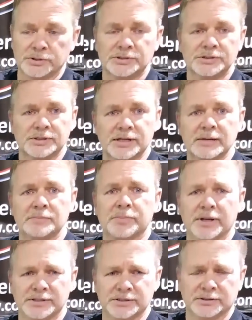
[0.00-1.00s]
Same
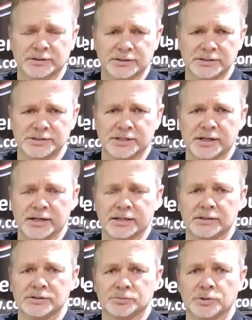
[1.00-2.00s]
basically design
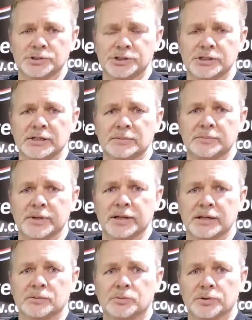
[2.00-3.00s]
as what GM
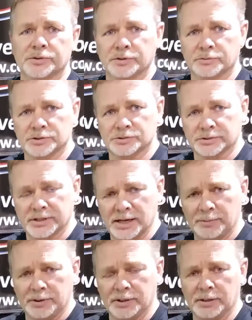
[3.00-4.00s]
made with the original
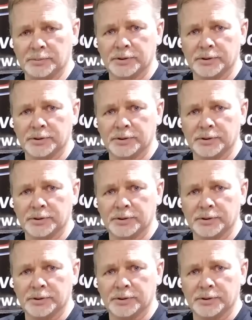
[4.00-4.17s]
Camel Hump,